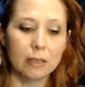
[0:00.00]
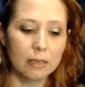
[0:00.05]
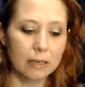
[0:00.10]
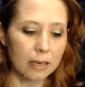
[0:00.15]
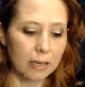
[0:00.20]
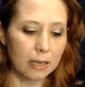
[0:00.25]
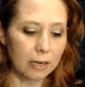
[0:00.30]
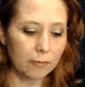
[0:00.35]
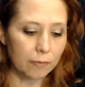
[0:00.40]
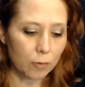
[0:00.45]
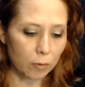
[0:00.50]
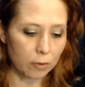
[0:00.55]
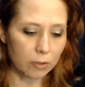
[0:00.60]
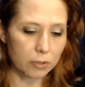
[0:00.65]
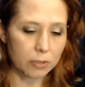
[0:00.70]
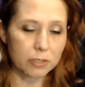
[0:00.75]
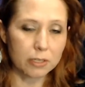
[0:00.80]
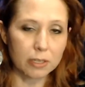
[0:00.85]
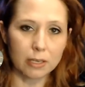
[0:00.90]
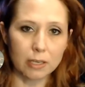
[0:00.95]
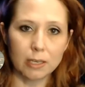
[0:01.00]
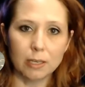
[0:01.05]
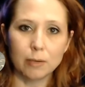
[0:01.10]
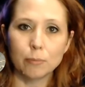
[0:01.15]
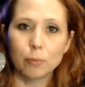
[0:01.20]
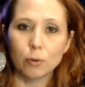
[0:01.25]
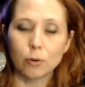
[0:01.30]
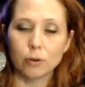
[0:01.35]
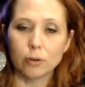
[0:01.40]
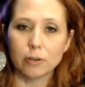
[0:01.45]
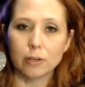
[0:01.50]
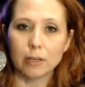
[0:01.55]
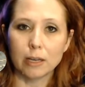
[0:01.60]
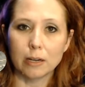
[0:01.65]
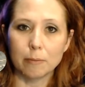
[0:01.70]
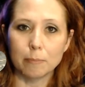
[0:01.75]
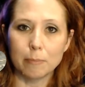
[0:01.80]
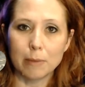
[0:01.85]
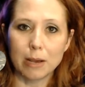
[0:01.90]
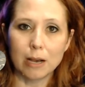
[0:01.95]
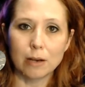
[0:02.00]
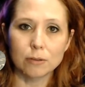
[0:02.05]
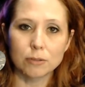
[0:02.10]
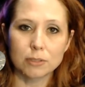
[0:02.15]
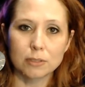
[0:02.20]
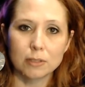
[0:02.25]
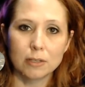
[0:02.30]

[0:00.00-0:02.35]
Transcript: and of course a keyboard and a mouse.